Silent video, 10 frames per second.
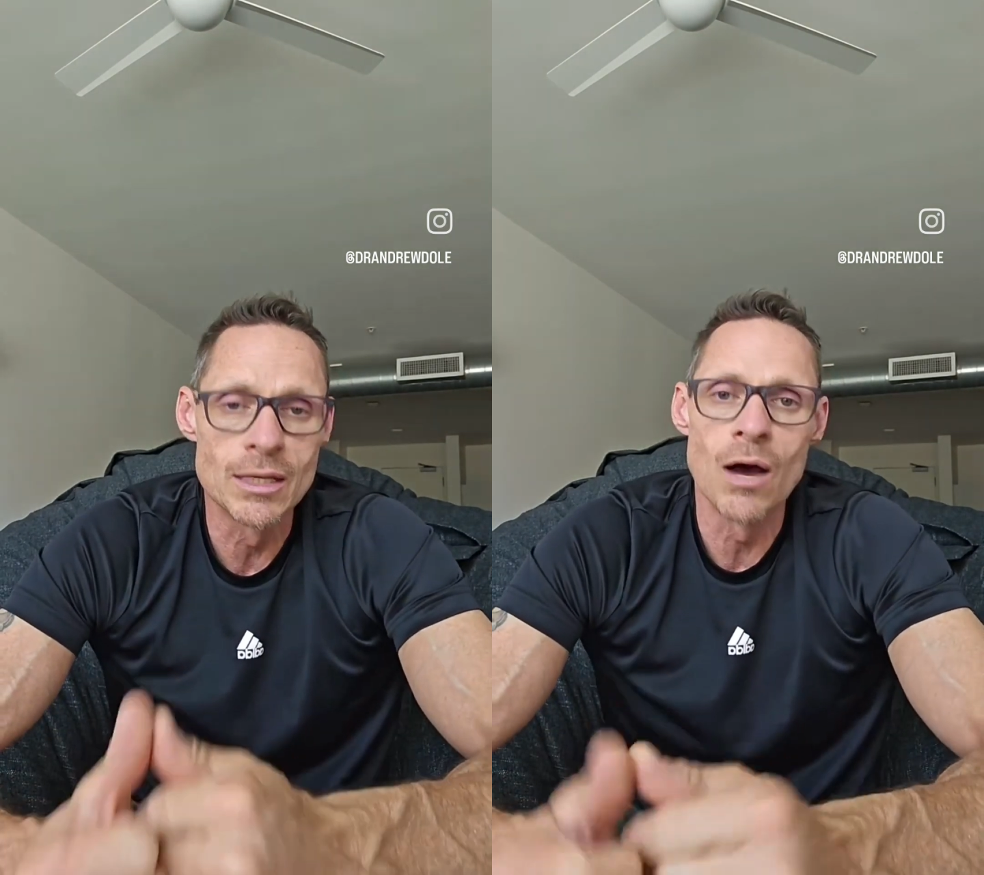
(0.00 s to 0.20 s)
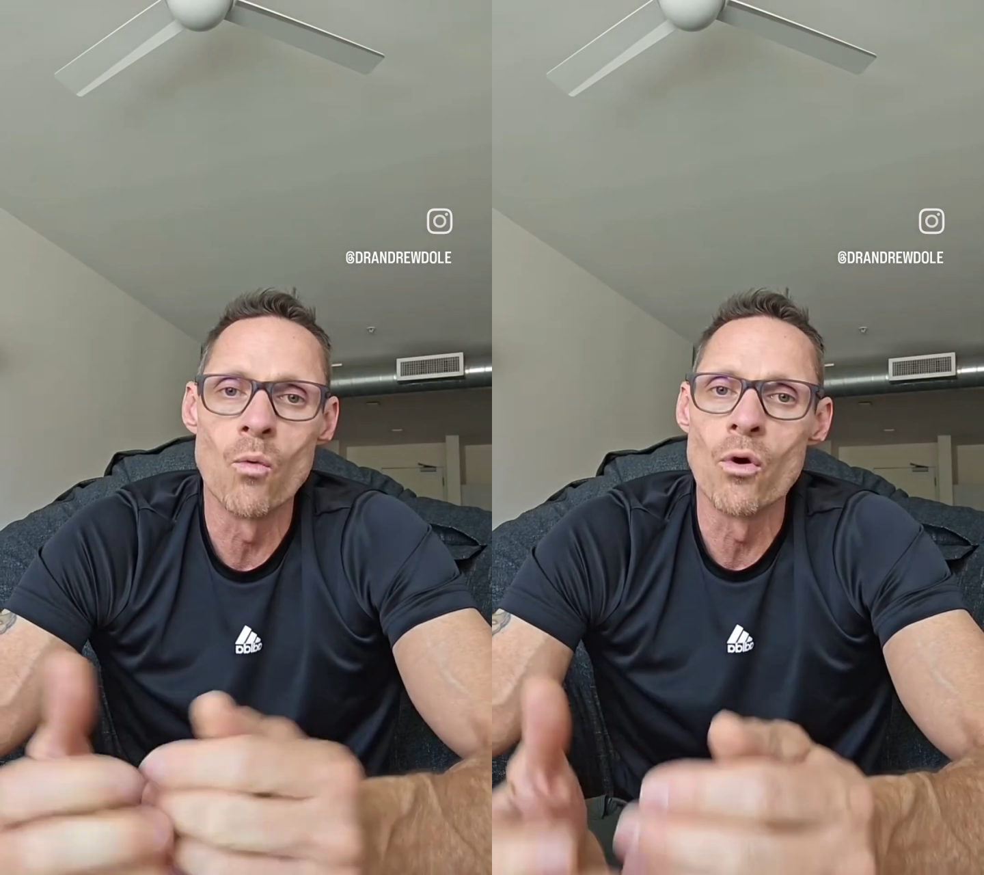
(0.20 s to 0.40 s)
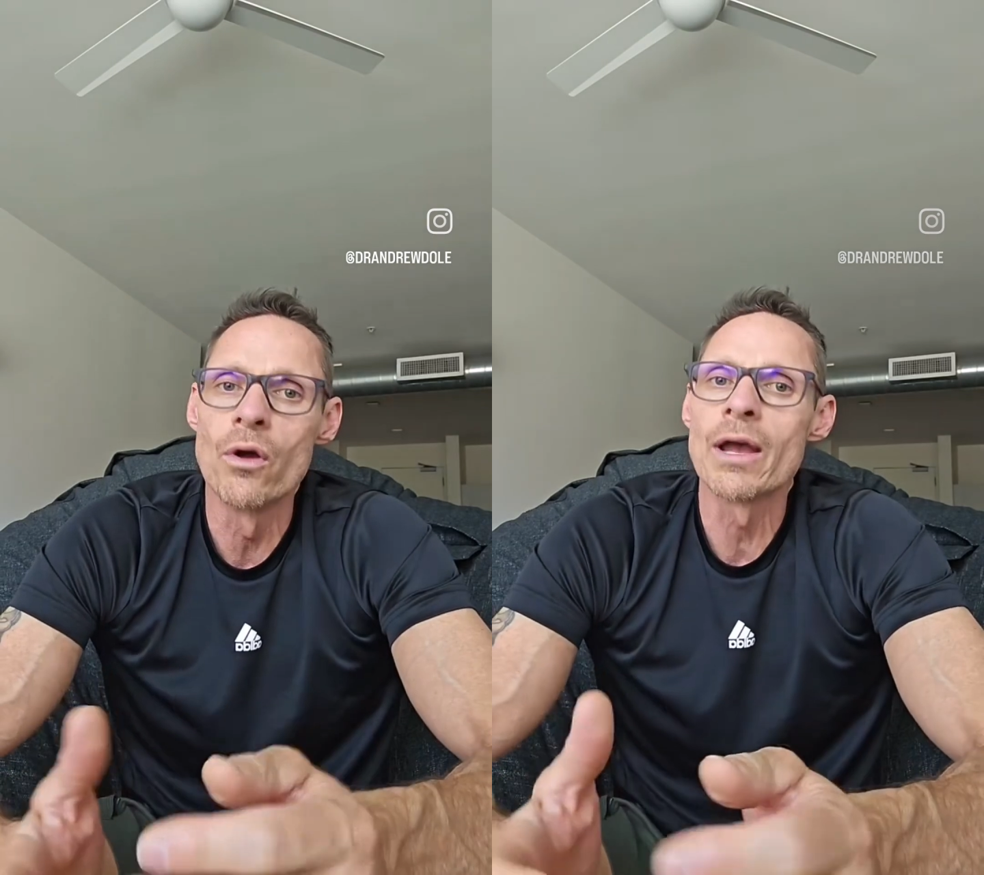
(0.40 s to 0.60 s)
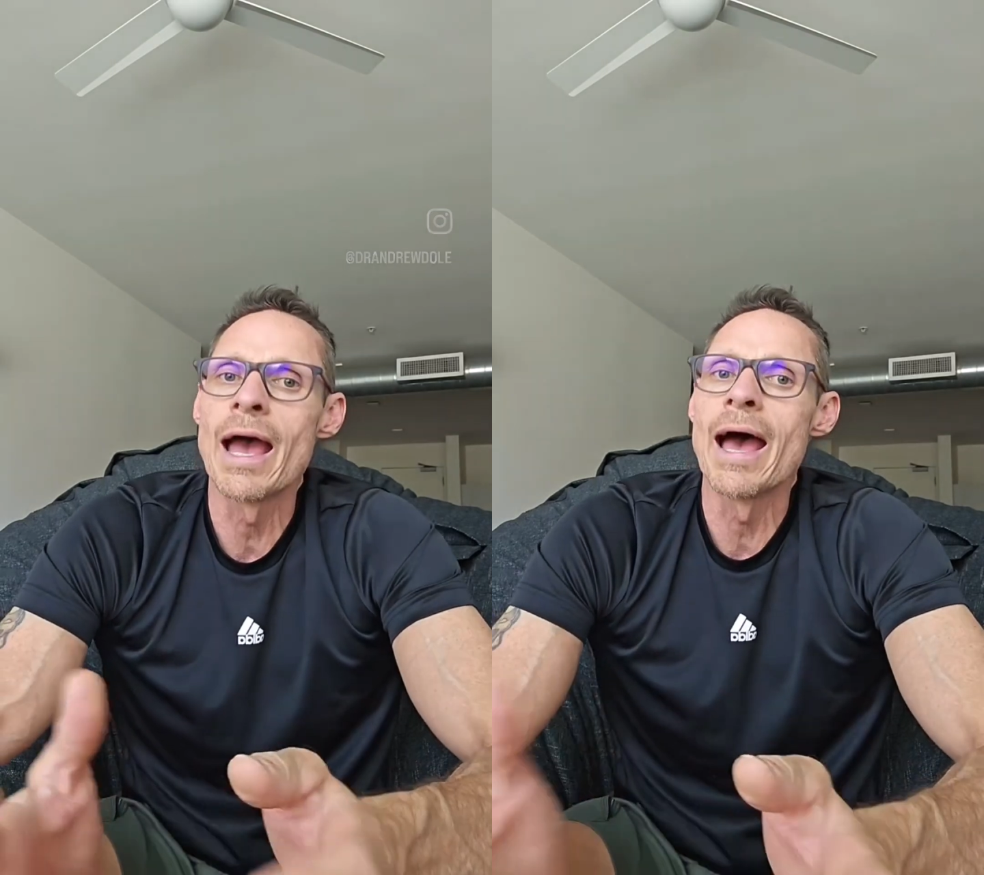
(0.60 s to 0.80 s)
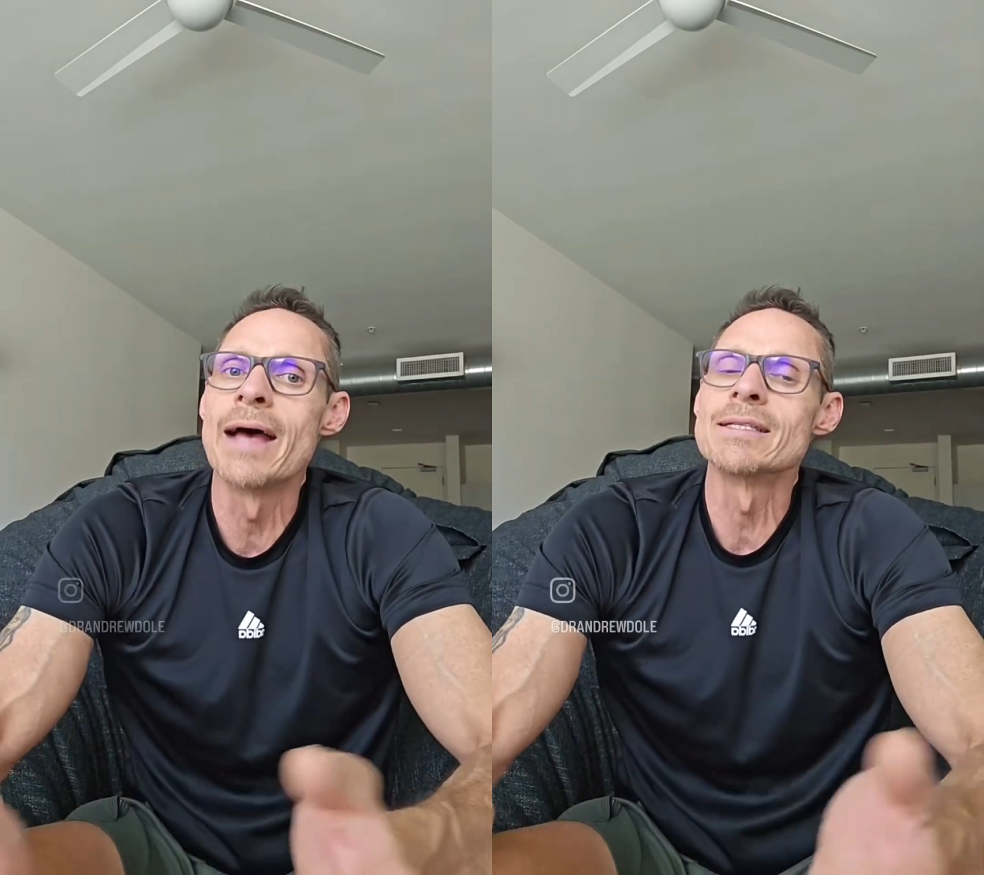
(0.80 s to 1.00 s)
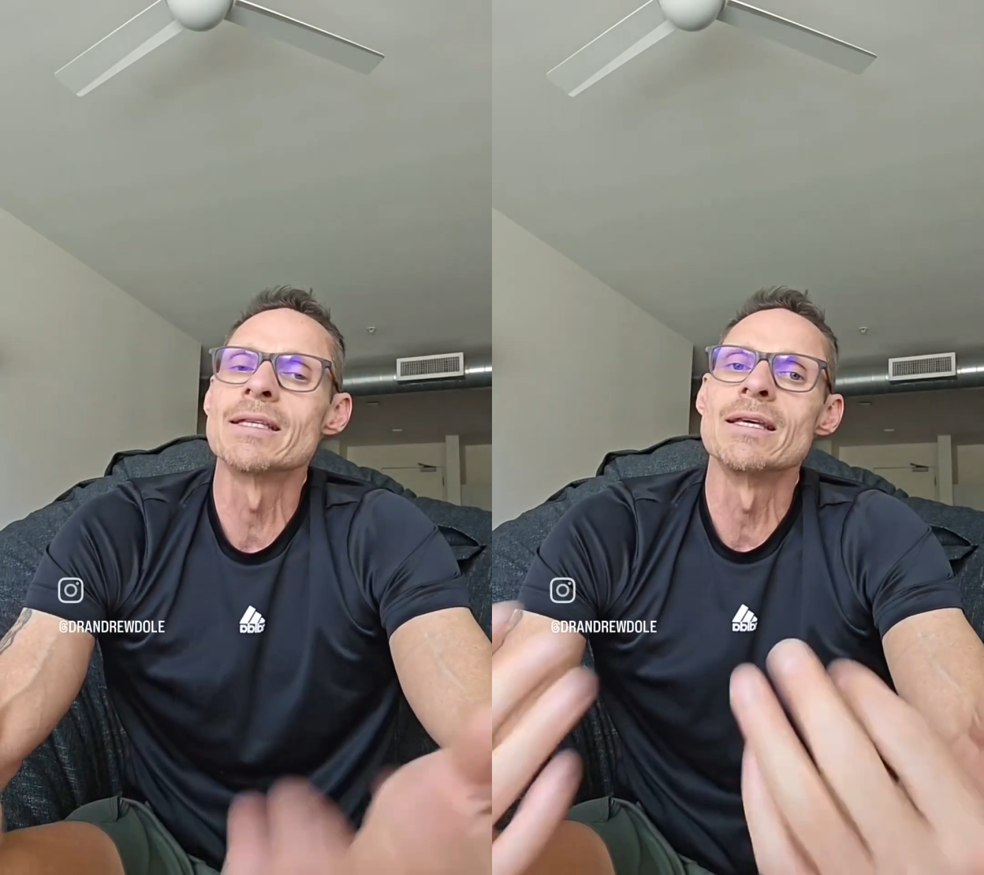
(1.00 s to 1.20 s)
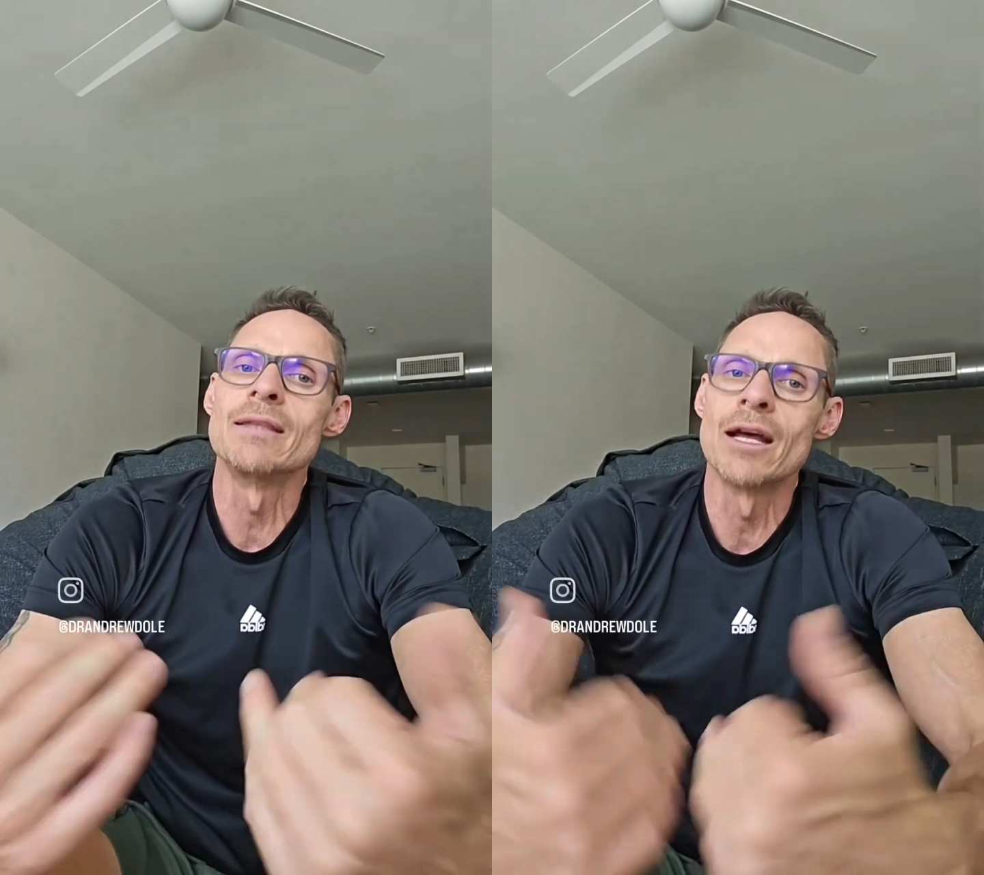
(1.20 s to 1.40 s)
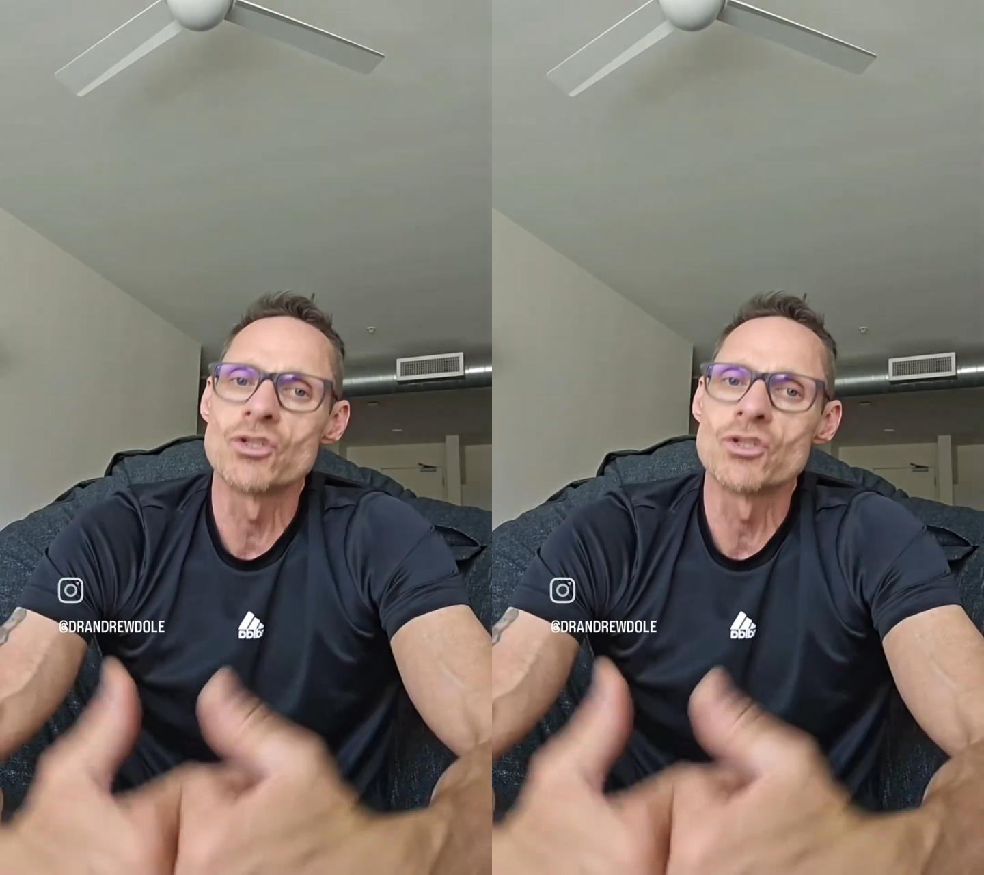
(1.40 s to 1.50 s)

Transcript: that work as the